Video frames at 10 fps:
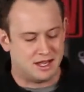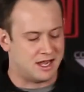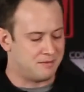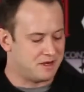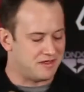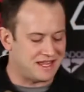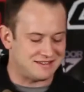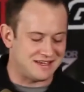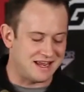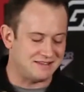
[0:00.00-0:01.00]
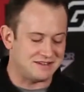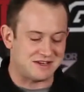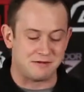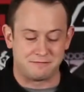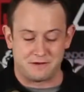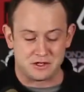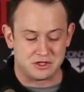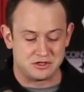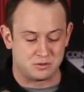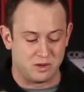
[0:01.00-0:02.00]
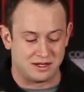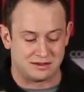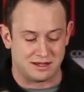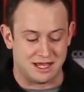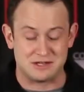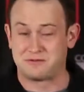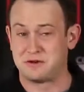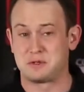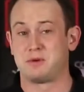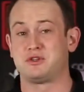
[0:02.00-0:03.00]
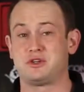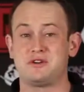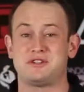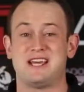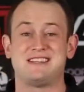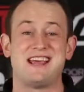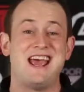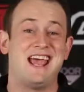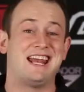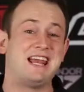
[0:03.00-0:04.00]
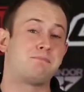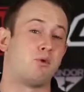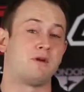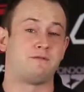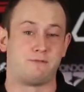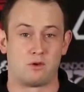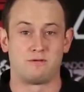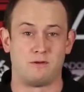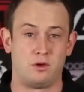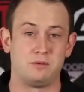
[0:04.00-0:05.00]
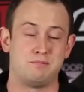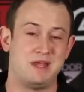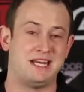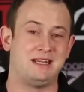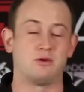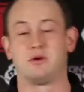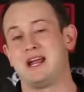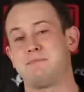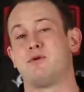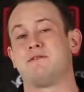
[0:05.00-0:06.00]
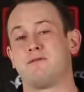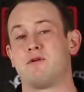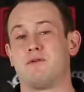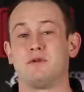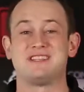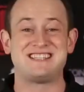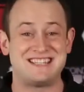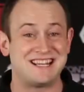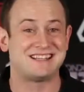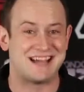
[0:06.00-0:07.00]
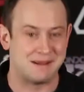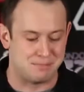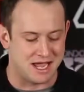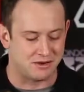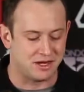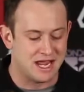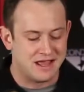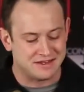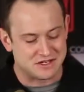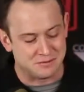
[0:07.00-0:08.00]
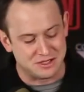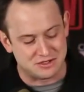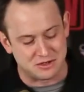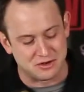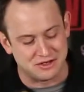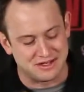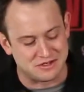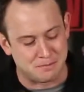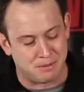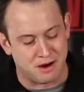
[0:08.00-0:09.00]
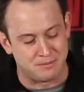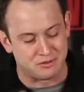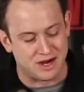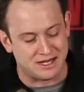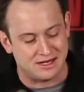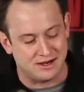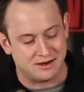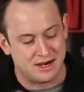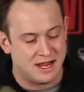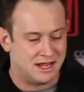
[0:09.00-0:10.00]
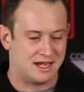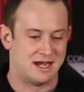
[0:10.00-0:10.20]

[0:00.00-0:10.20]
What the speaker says: Now, that said, this gun functions with, as far as the brochure says, an 8.4 volt mini or 8.4 volt stick type battery that's going to be inserted in this compartment right here.